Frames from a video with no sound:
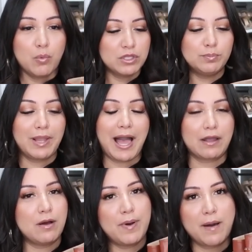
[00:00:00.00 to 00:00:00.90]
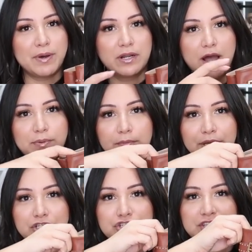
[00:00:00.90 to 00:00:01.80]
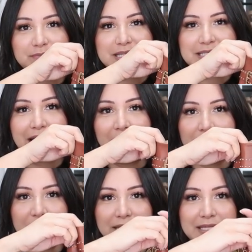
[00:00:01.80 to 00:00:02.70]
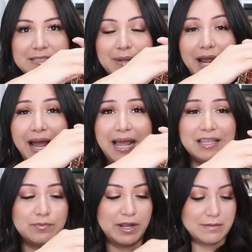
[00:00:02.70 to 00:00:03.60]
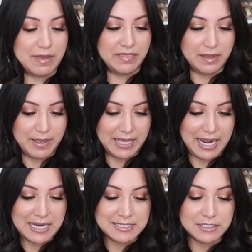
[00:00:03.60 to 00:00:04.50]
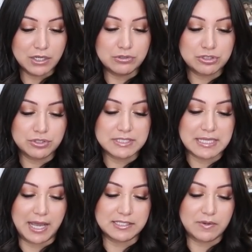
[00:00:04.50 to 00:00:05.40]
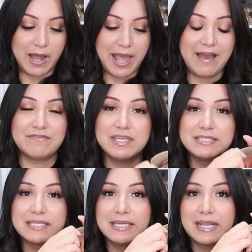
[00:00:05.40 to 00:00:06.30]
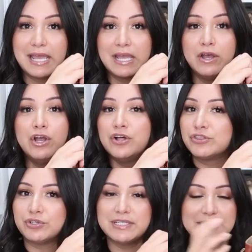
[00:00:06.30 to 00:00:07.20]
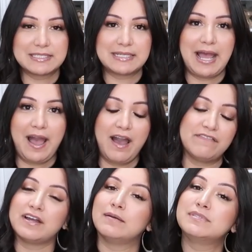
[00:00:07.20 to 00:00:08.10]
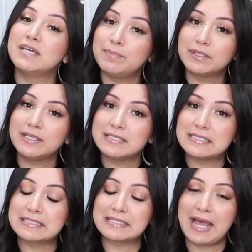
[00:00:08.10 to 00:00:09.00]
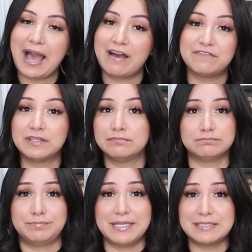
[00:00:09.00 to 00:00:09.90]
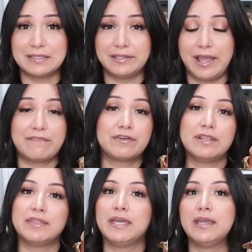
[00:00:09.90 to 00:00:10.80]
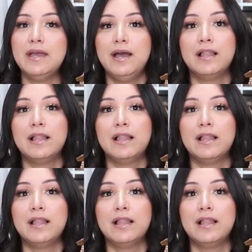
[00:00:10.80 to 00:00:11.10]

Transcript: with black. I'll pop on a couple of pictures of me styling these, but I highly recommend them. And I did go true to size. So I have these in a 36.5. I'm typically a 6.5 in basically everything.